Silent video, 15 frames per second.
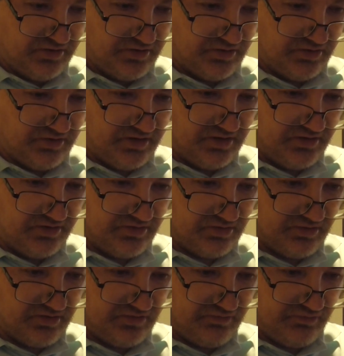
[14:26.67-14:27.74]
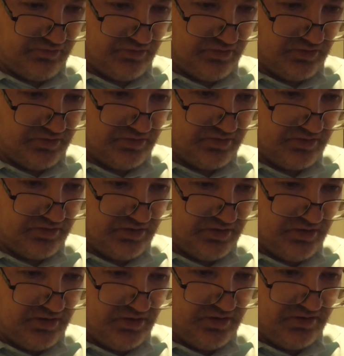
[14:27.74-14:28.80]
So now I just look for,
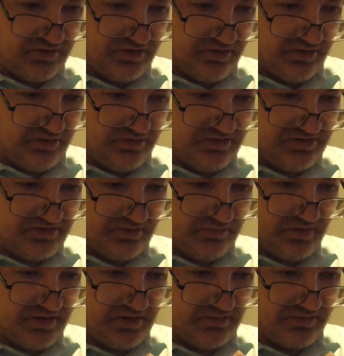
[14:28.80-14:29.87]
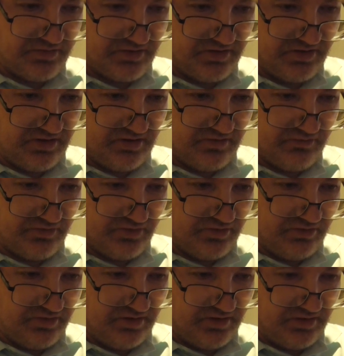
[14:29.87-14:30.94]
see, the green's the bottom, so I need to look for the
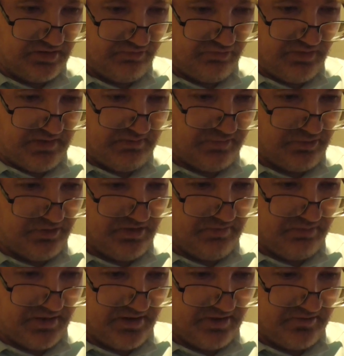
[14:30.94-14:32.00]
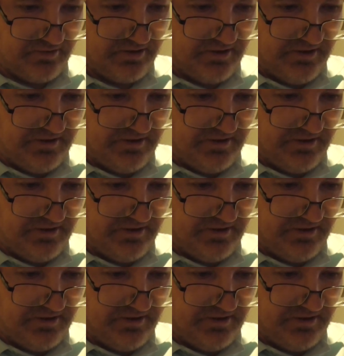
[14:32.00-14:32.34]
green pattern.